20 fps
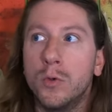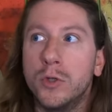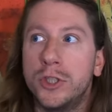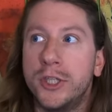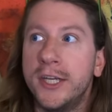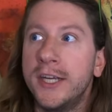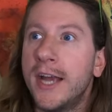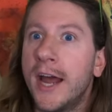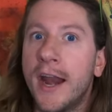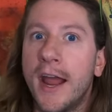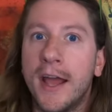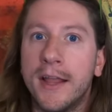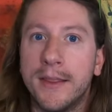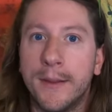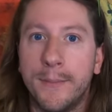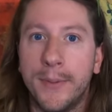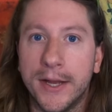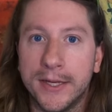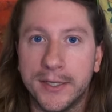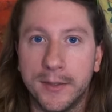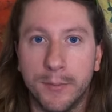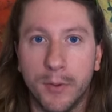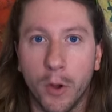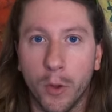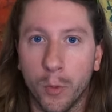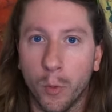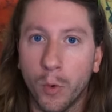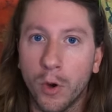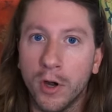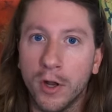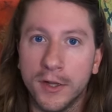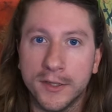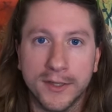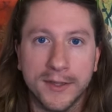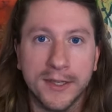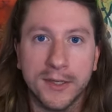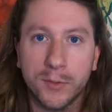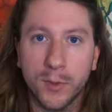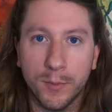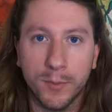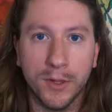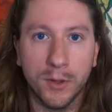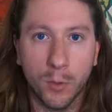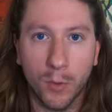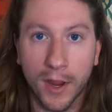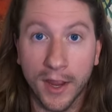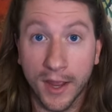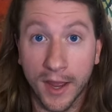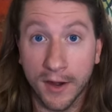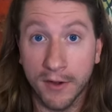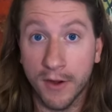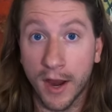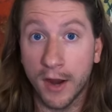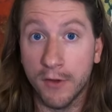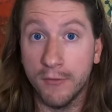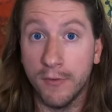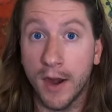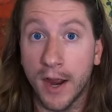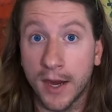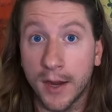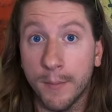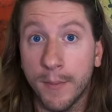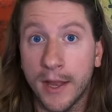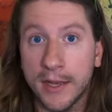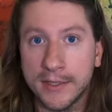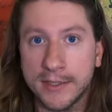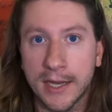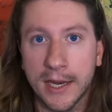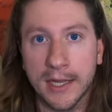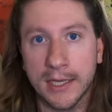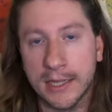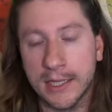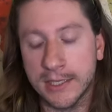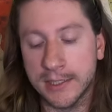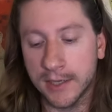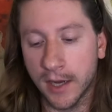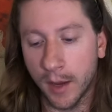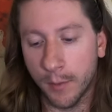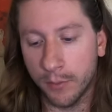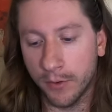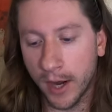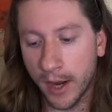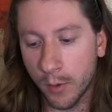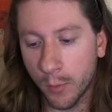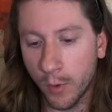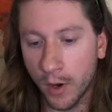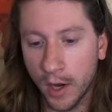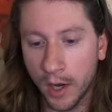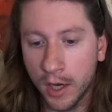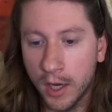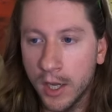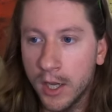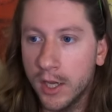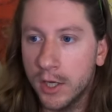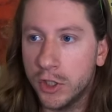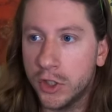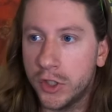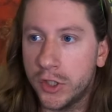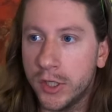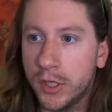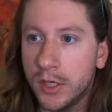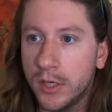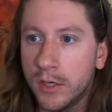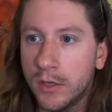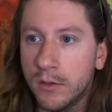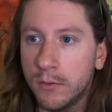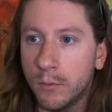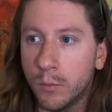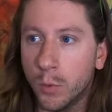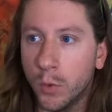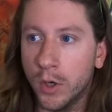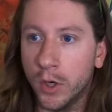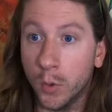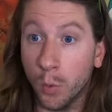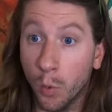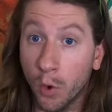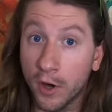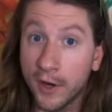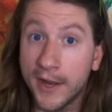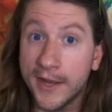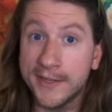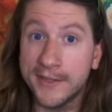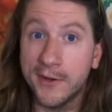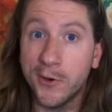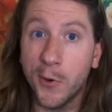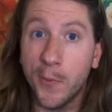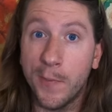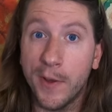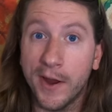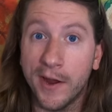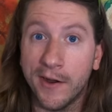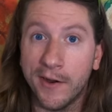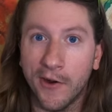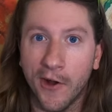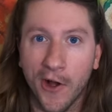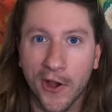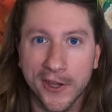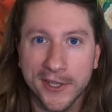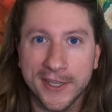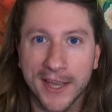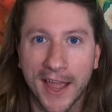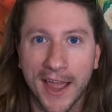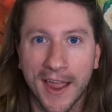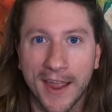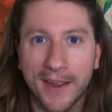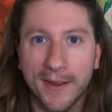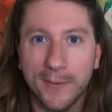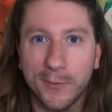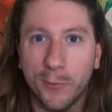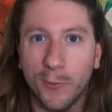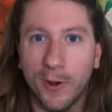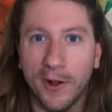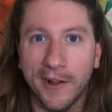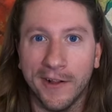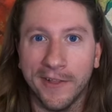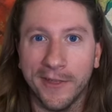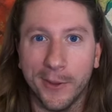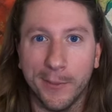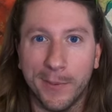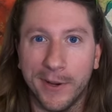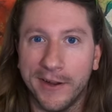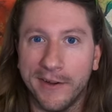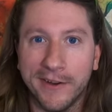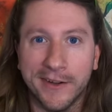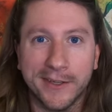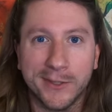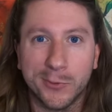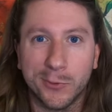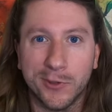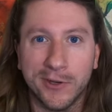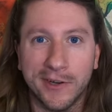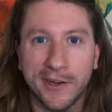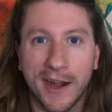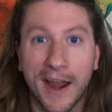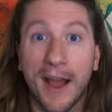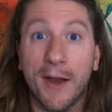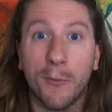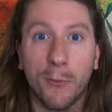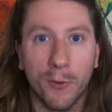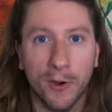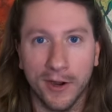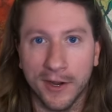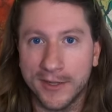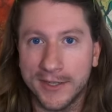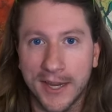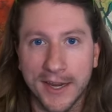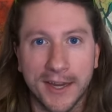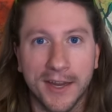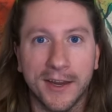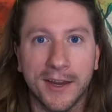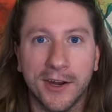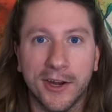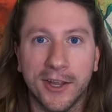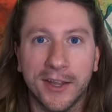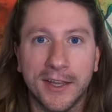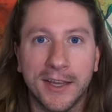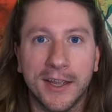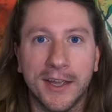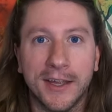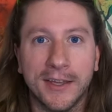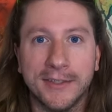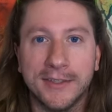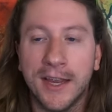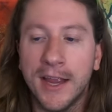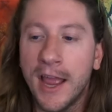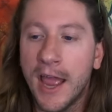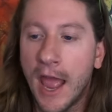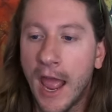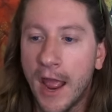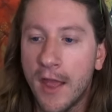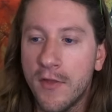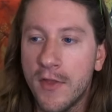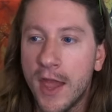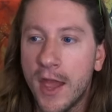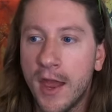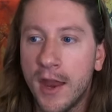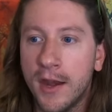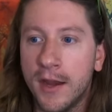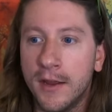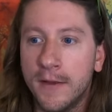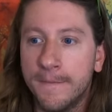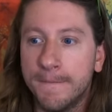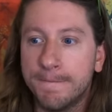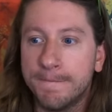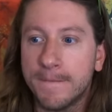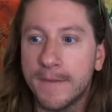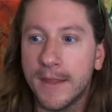she kind of had the best of both worlds, and this would be the way I'd recommend setting this up, right? Where she would work as an au pair all day while the parents were at work taking care of the kids, and then